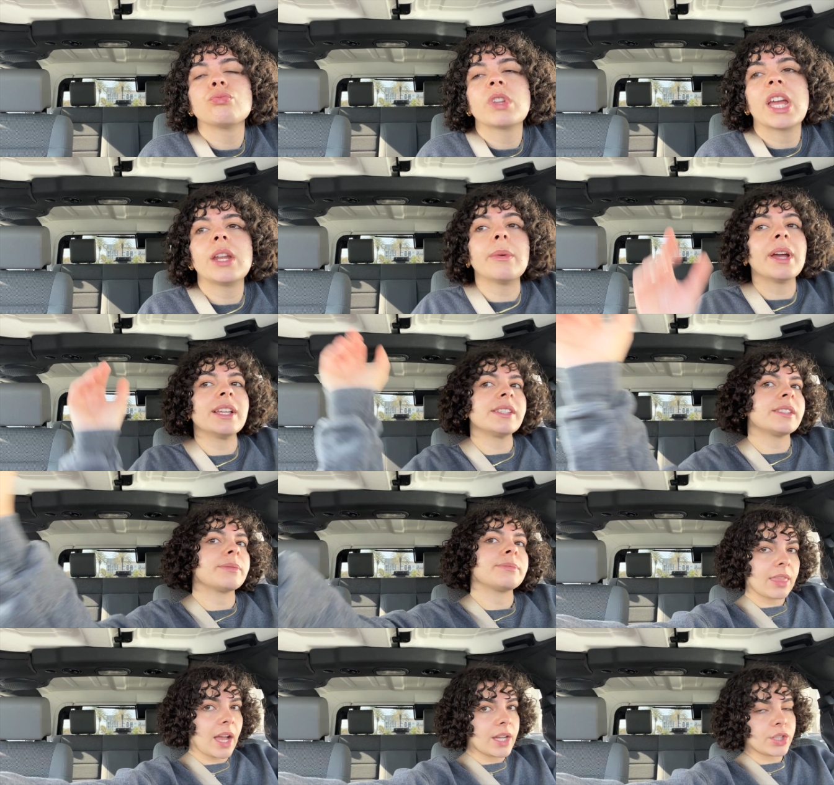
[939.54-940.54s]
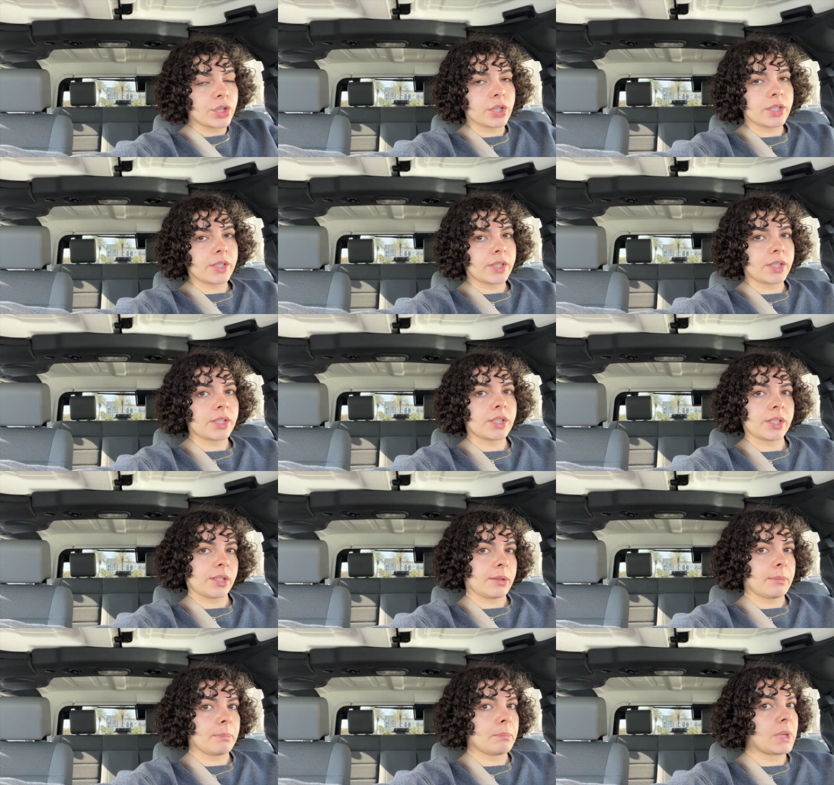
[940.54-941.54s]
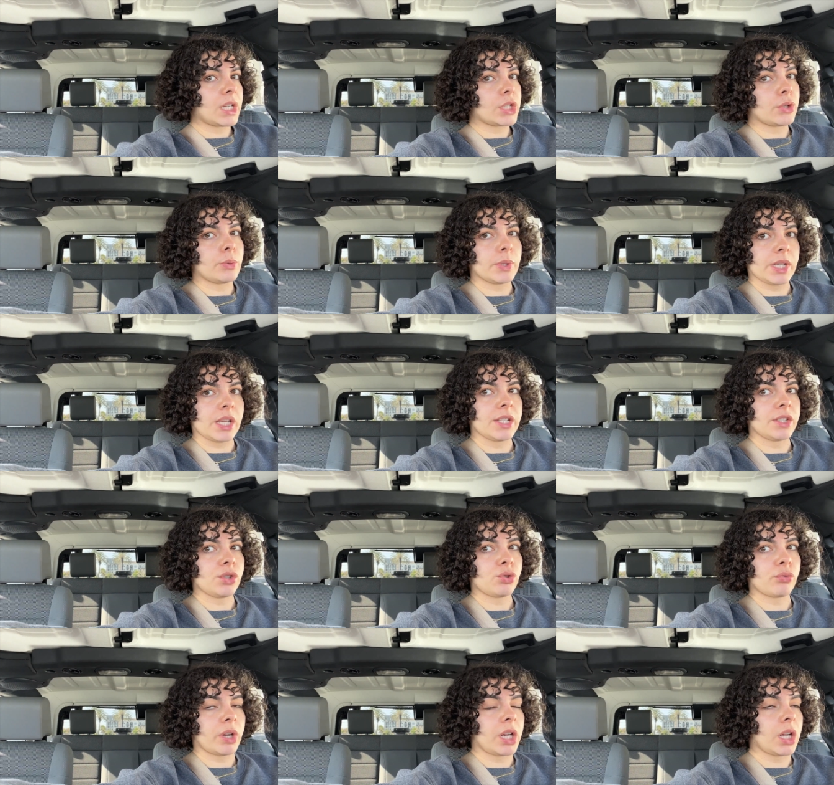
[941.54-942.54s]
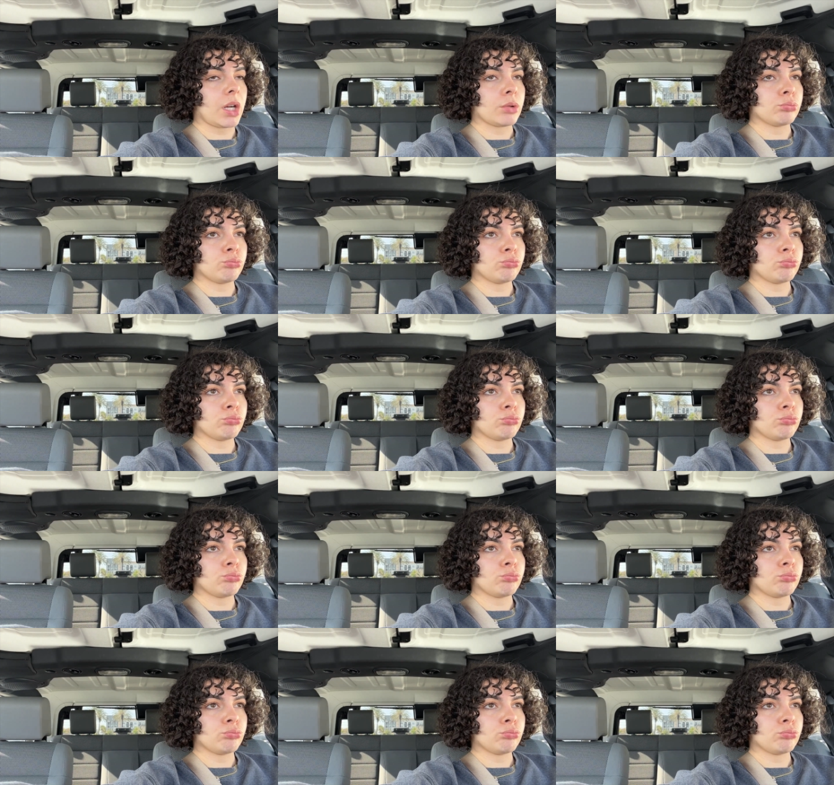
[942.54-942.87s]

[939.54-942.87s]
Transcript: Anyways, that's just my two cents right now.